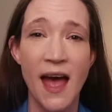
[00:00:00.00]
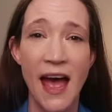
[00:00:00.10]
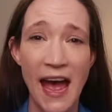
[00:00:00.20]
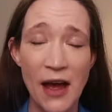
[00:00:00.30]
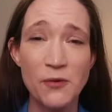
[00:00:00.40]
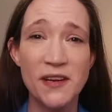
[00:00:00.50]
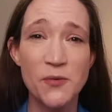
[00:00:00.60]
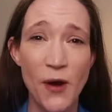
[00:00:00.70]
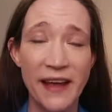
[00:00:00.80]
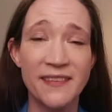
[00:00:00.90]
How did
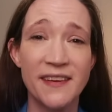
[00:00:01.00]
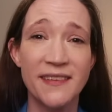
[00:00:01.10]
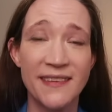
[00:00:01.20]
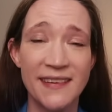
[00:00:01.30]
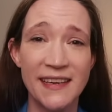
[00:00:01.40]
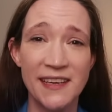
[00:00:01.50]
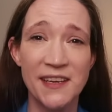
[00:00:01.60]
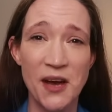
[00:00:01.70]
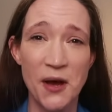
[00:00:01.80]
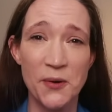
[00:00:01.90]
Western
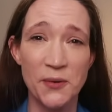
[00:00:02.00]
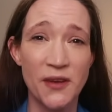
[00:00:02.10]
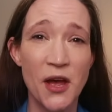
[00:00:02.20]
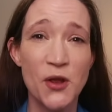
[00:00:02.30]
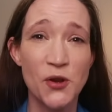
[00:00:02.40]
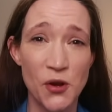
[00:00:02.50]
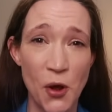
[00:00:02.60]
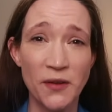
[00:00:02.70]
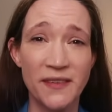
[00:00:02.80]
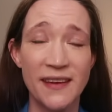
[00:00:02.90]
CEOs
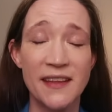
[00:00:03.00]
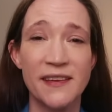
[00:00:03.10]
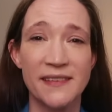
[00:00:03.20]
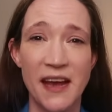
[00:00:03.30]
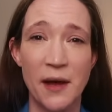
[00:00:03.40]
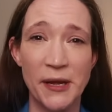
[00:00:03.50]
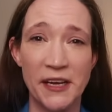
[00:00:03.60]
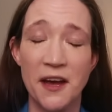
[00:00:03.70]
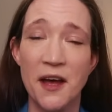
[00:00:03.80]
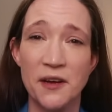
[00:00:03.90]
not see this
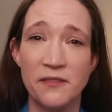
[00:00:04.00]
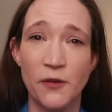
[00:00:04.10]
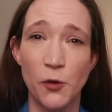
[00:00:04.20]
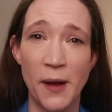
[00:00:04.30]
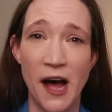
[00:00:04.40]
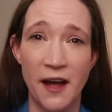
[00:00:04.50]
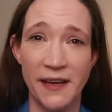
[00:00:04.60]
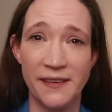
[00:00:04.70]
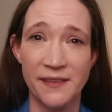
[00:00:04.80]
coming and fall behind?